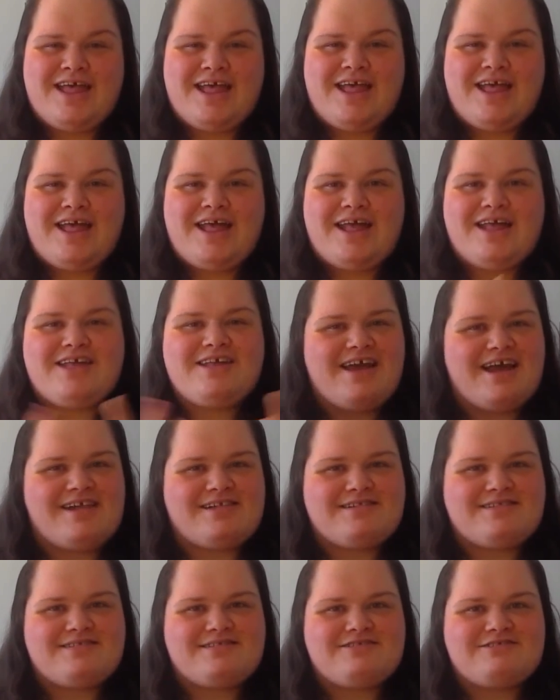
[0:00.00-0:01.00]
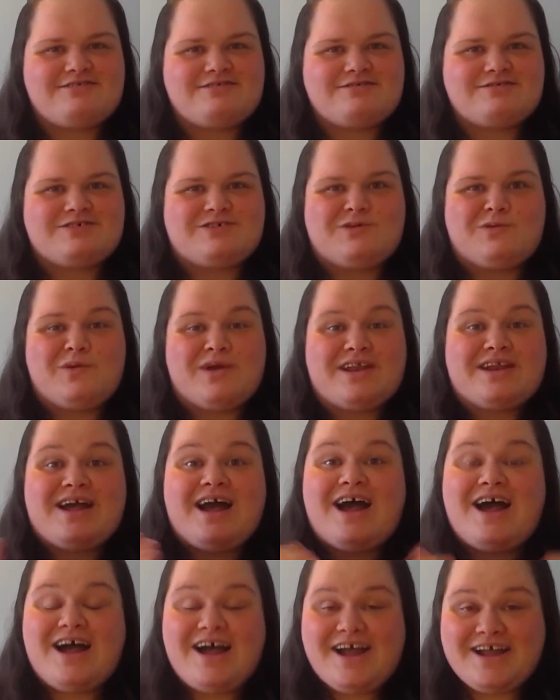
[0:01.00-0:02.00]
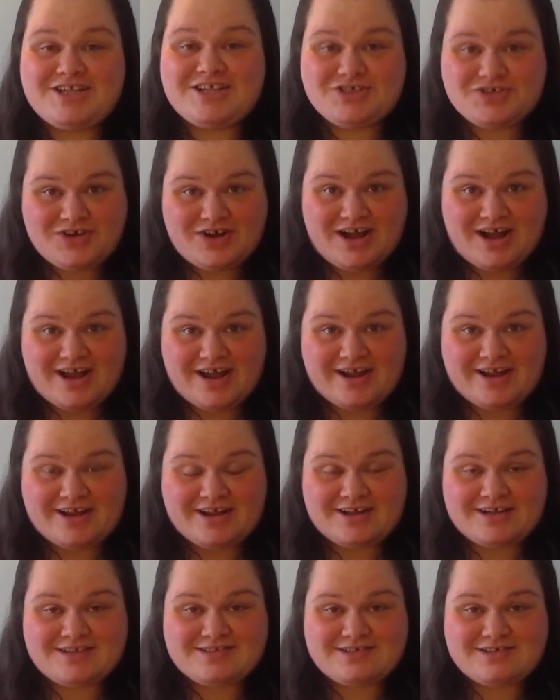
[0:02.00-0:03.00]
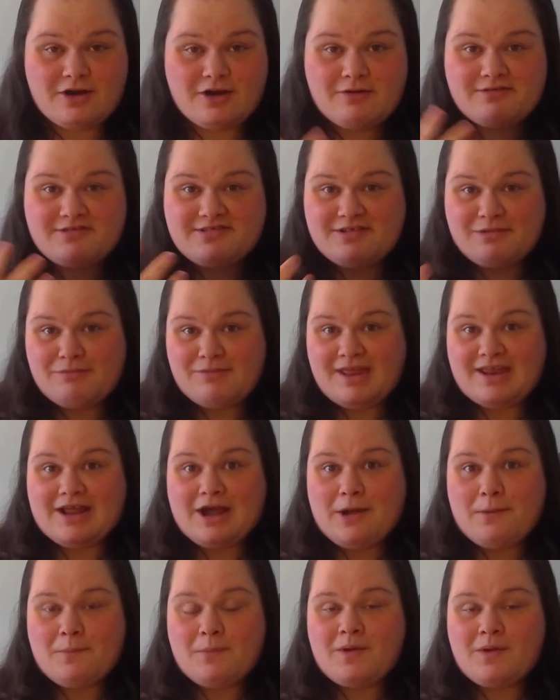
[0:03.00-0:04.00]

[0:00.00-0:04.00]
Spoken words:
Yet, when I try to host a meetup